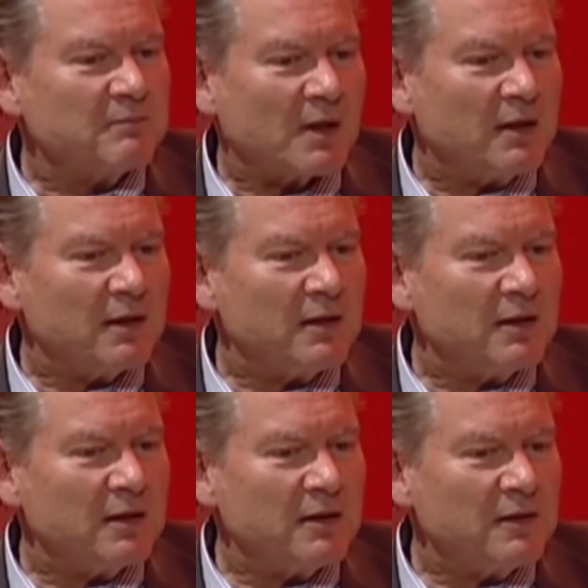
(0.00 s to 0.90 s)

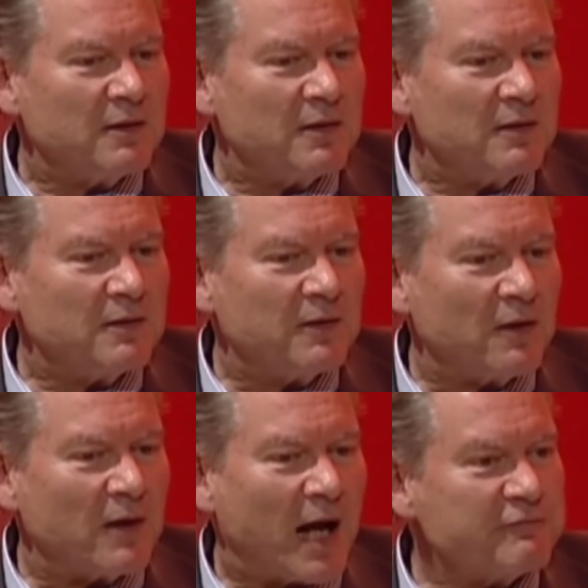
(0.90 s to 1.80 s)
eh, you
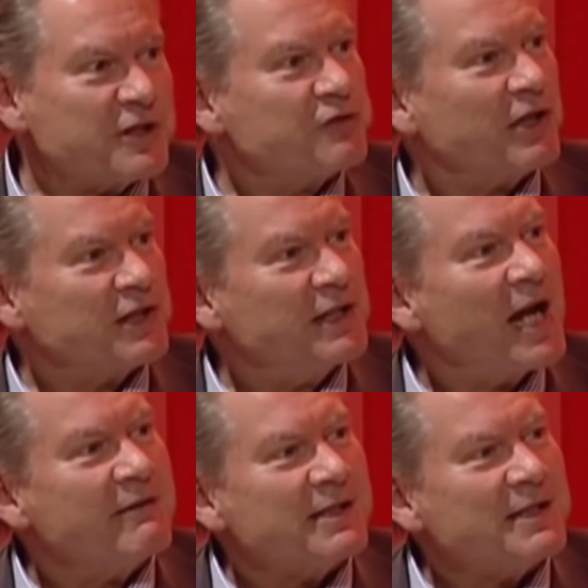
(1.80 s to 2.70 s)
know, unrestricted
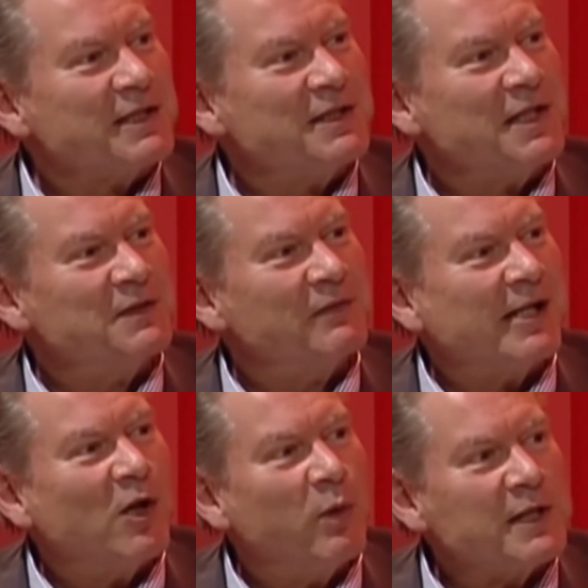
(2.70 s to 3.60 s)
areas is, is
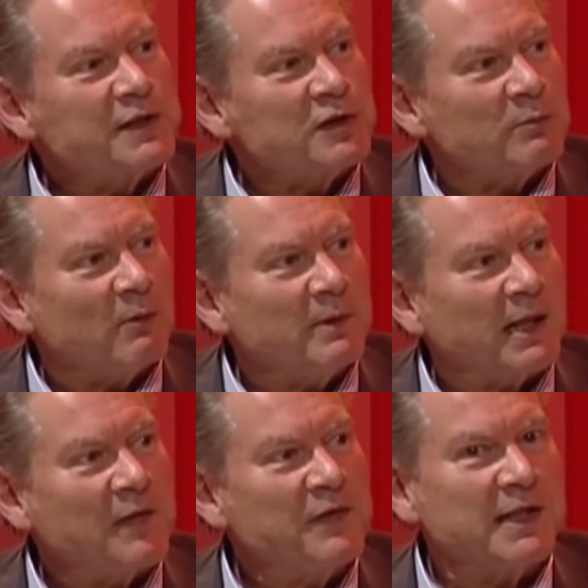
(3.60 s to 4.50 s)
very questionable, but
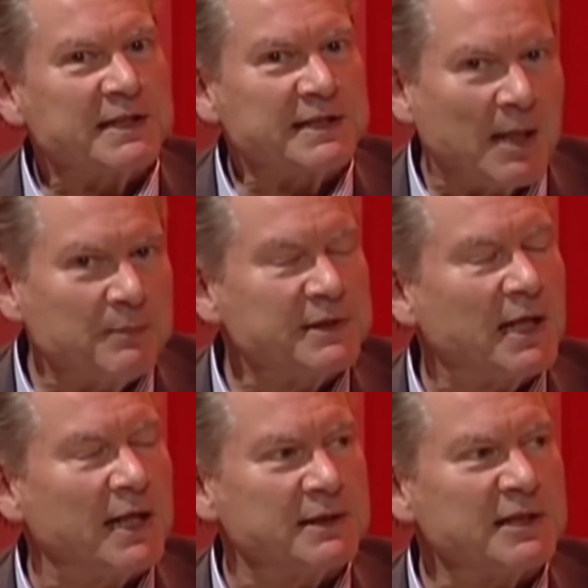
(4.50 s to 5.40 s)
I think some
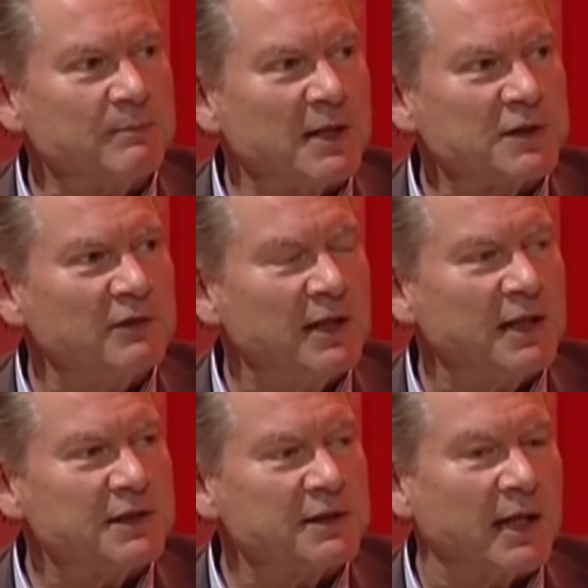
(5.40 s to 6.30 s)
sightings must
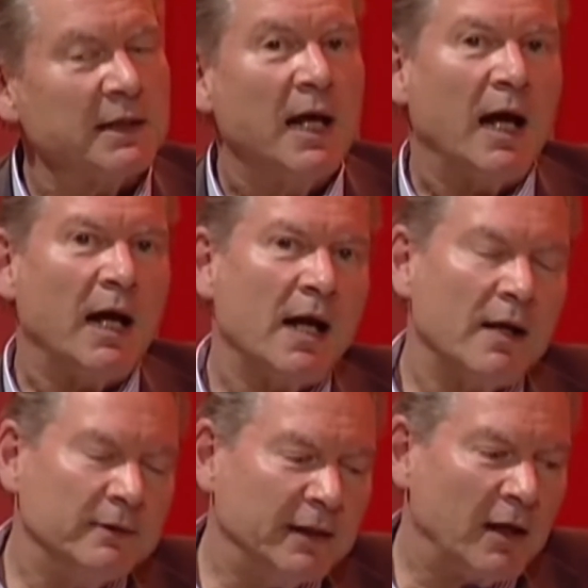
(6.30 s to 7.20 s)
relate to that.
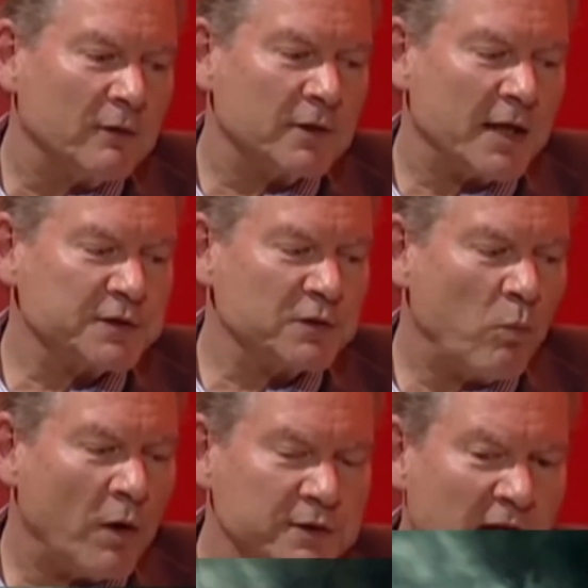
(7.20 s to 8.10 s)
Now, as to what